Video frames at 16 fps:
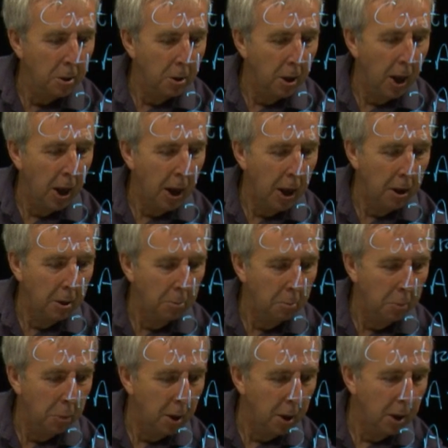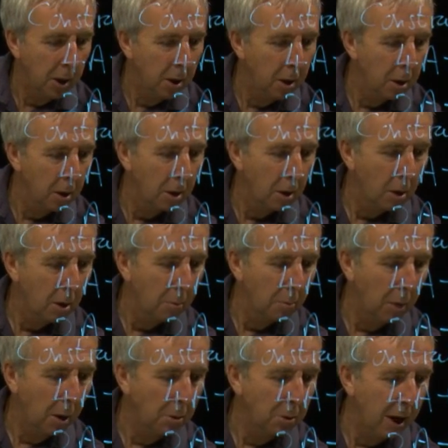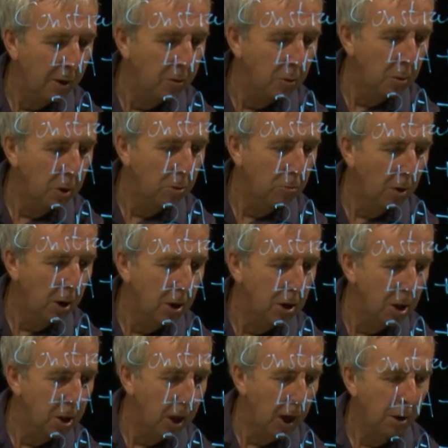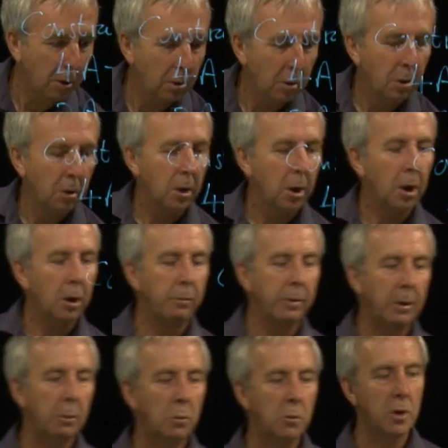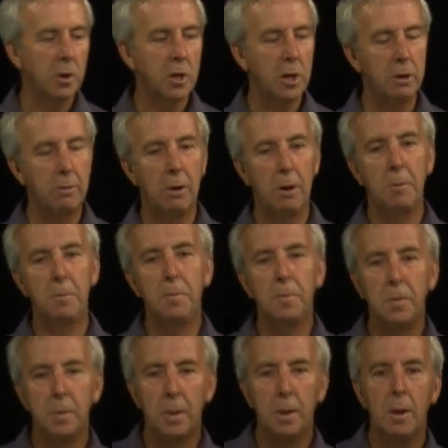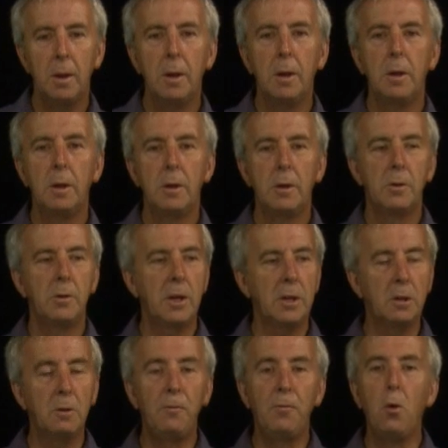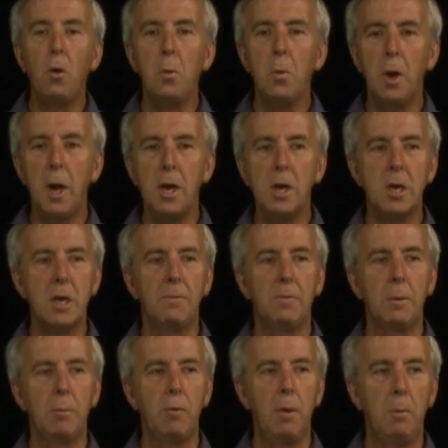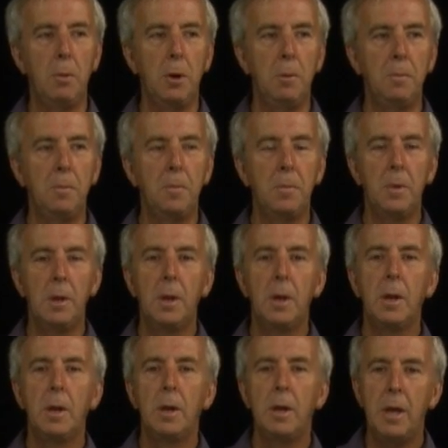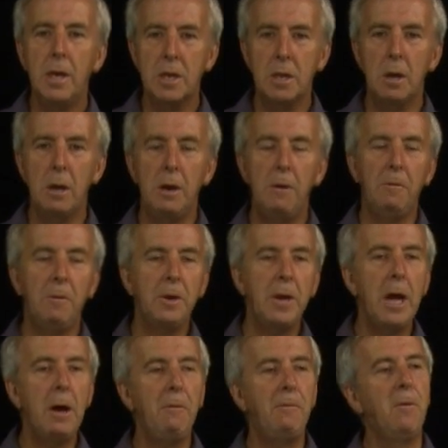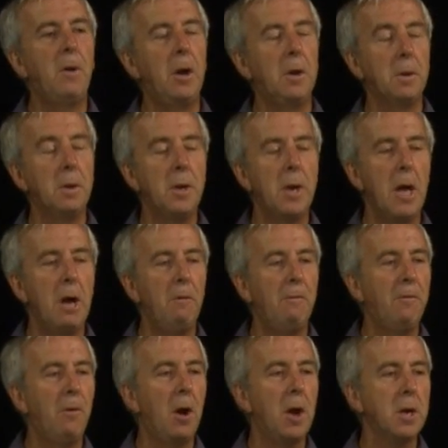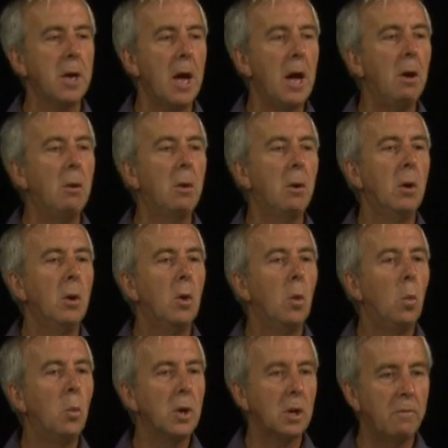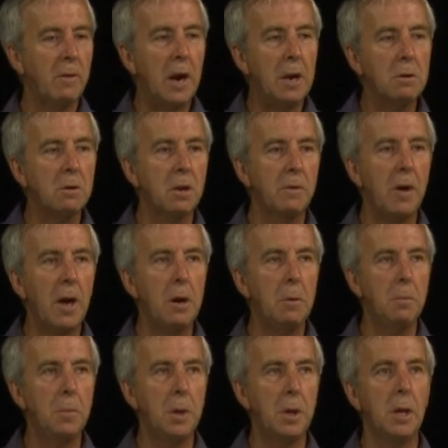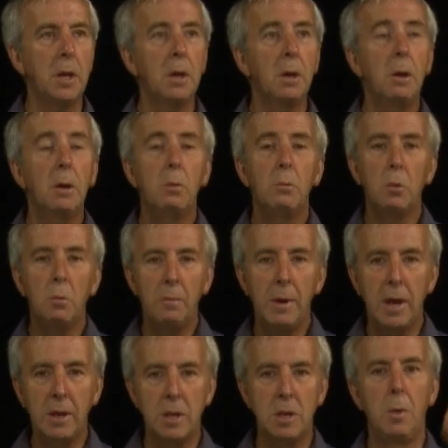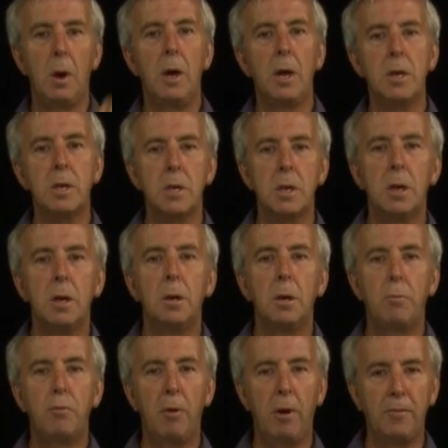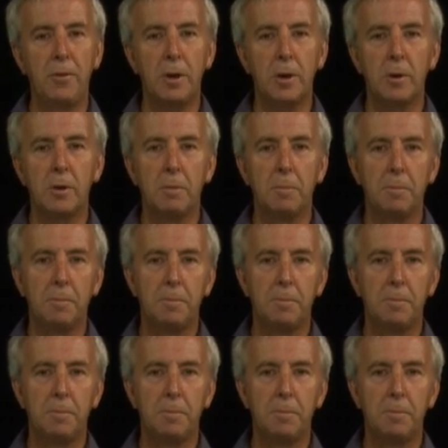that A and B both have to be greater than or equal to zero. So that's the formulation of the problem. Let's now find out which values of A and B will maximise the profit.